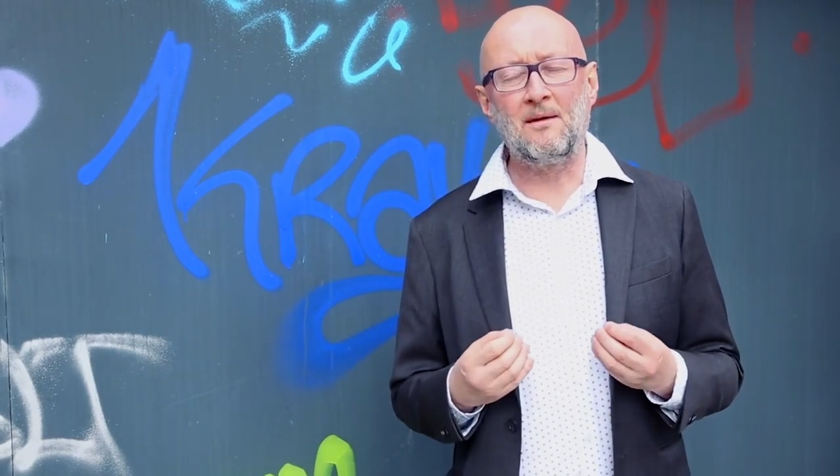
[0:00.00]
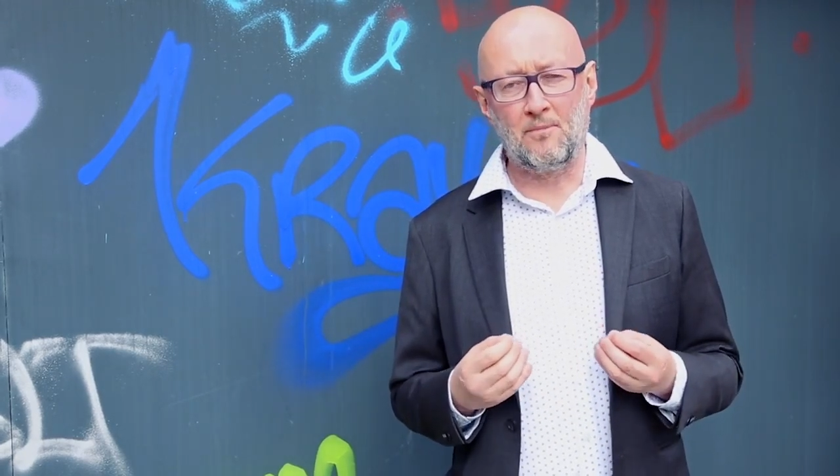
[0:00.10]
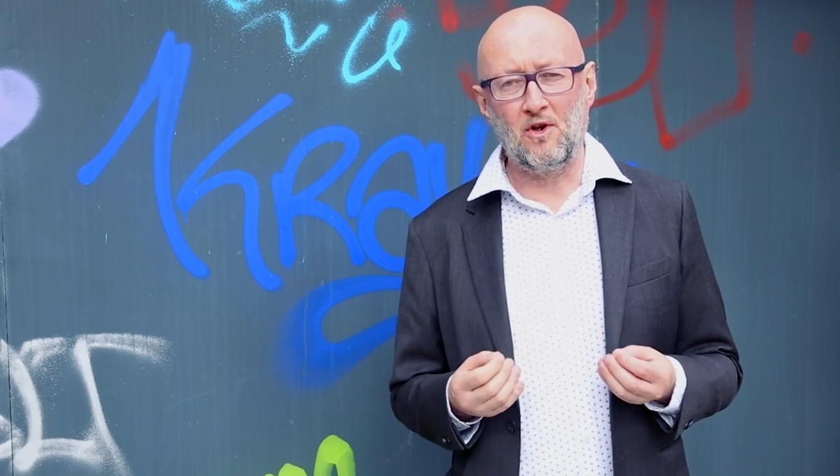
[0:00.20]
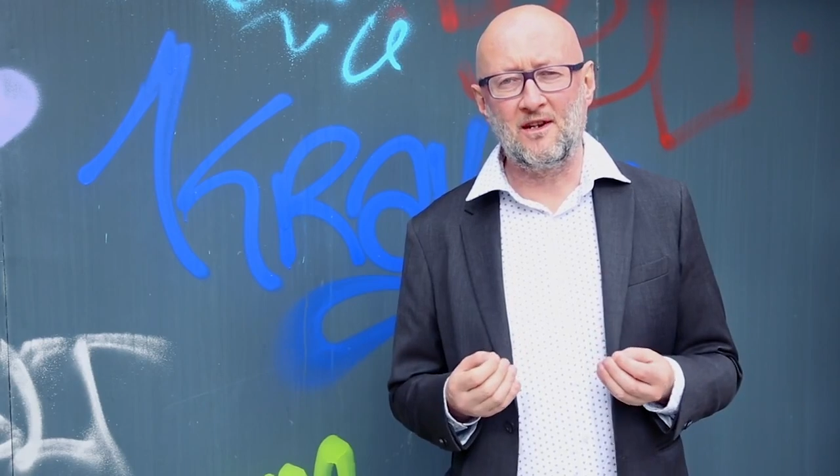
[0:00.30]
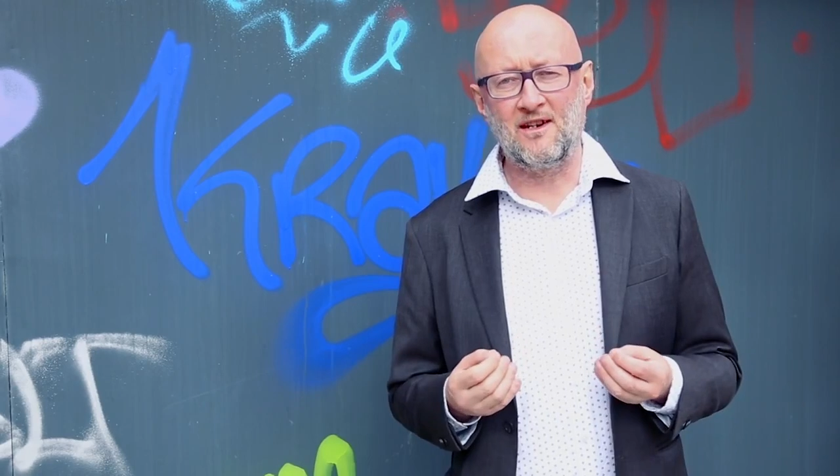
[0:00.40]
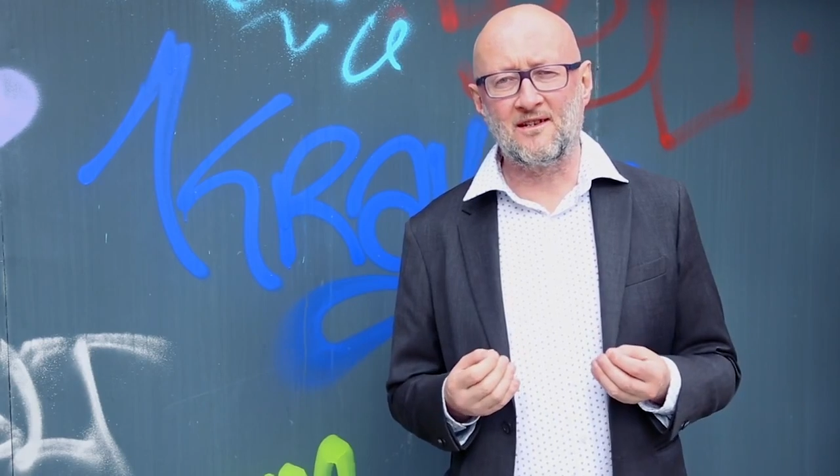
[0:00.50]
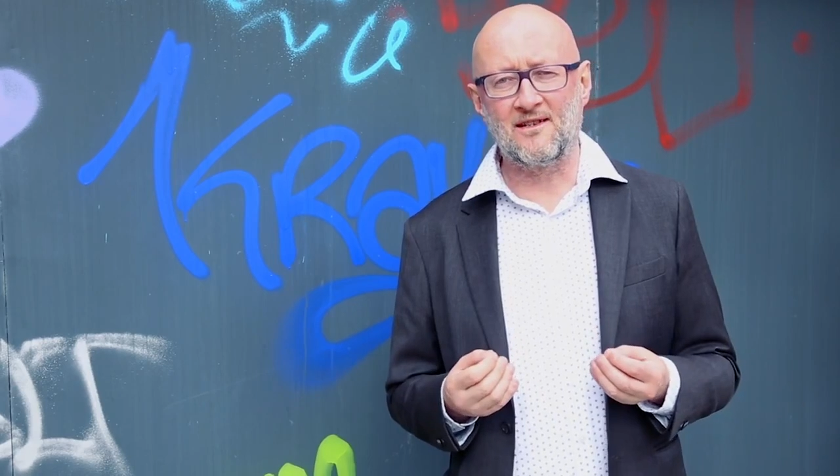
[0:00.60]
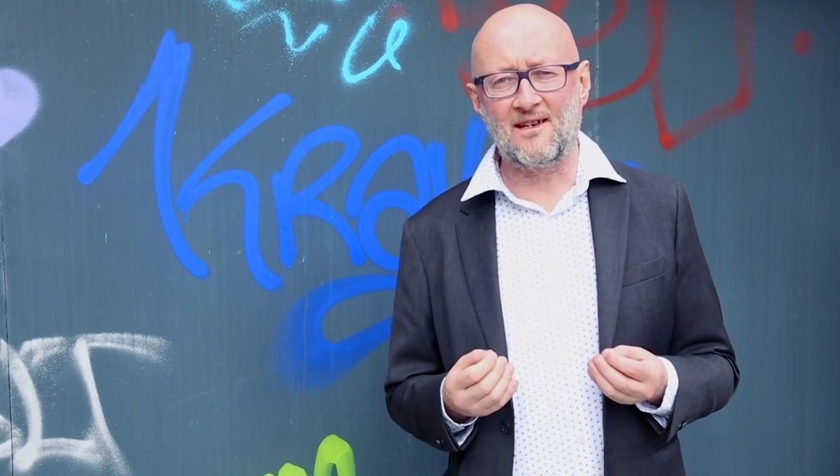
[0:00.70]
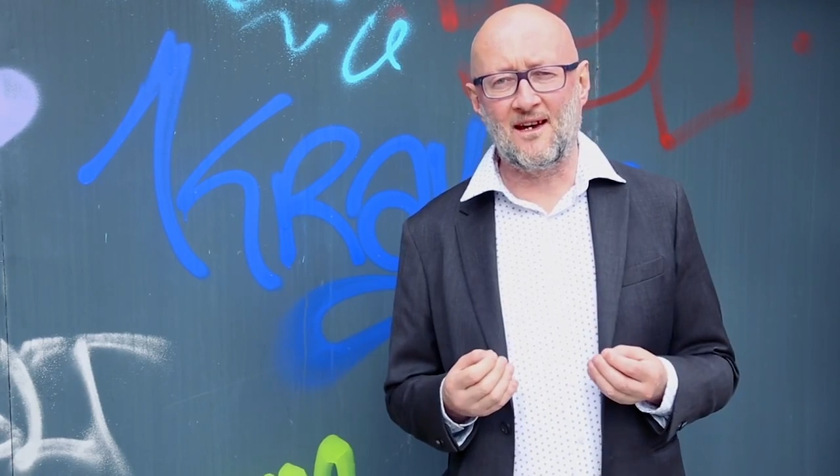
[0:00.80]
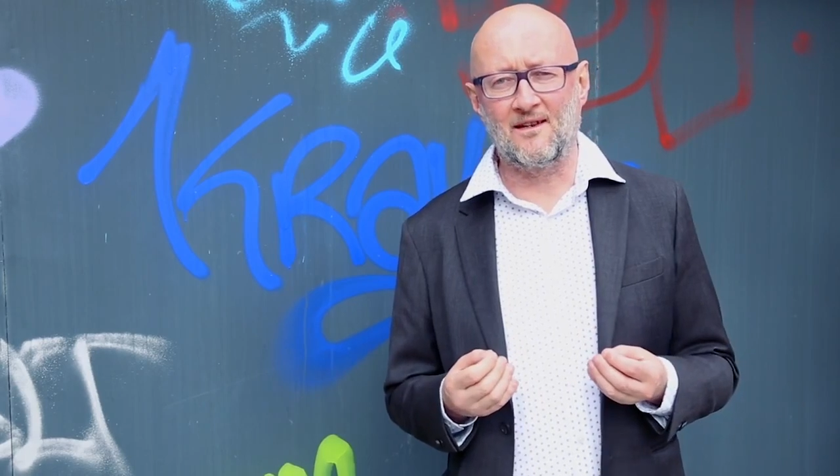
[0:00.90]
being bullied
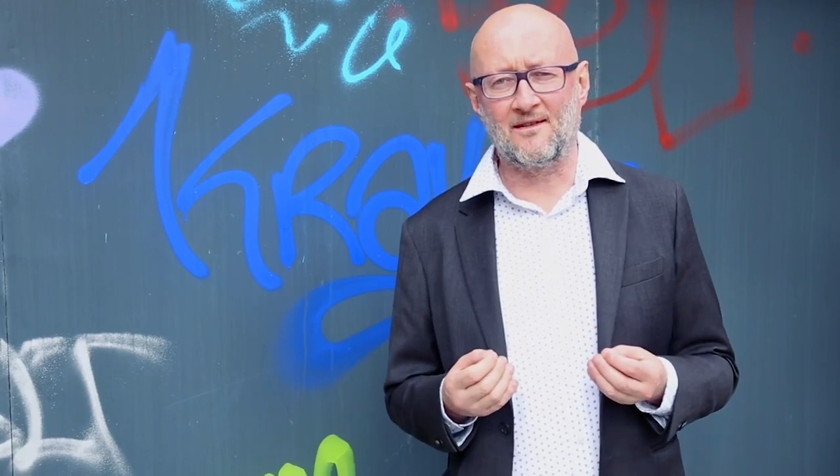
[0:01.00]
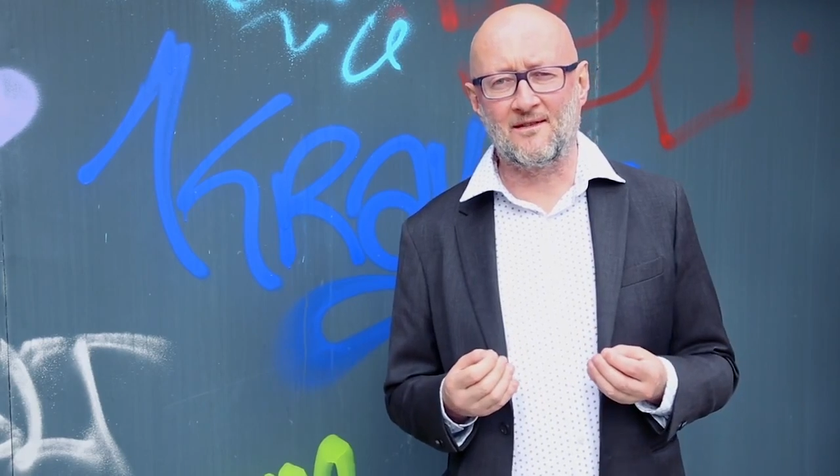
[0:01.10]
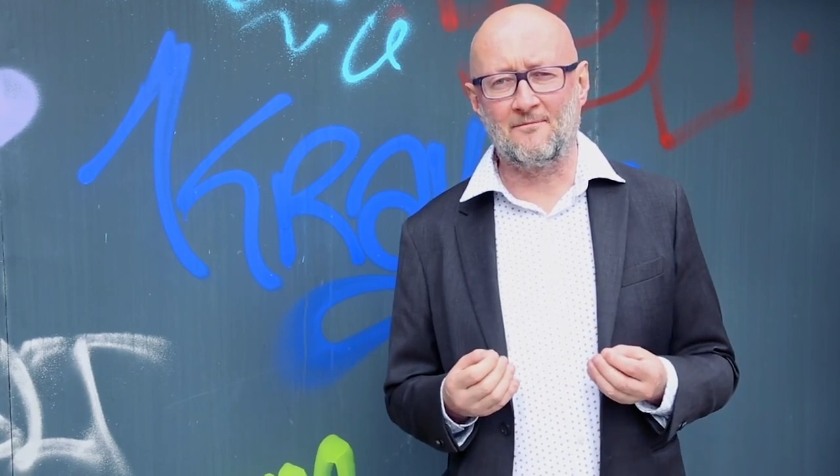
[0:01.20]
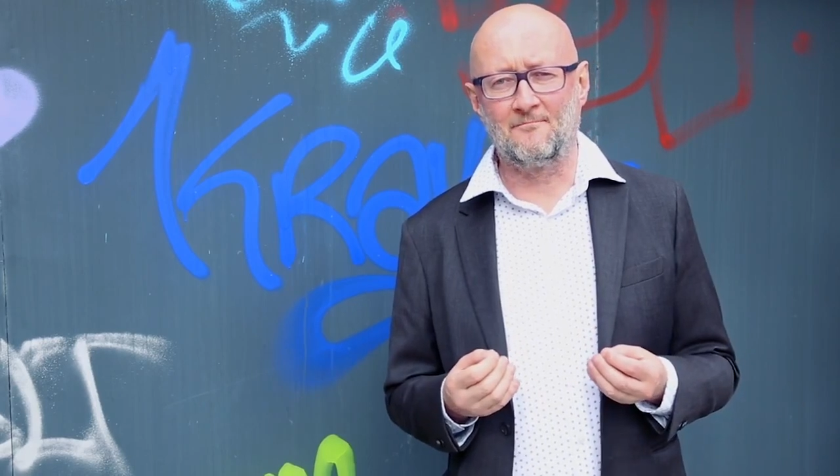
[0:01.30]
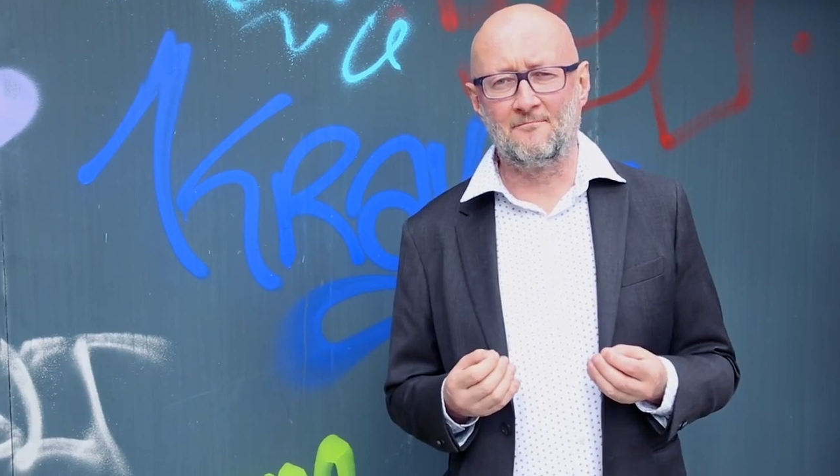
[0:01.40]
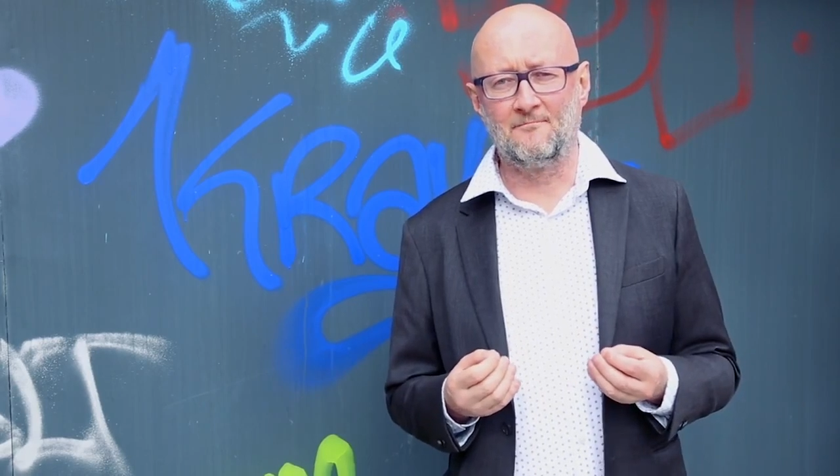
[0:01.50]
into silence.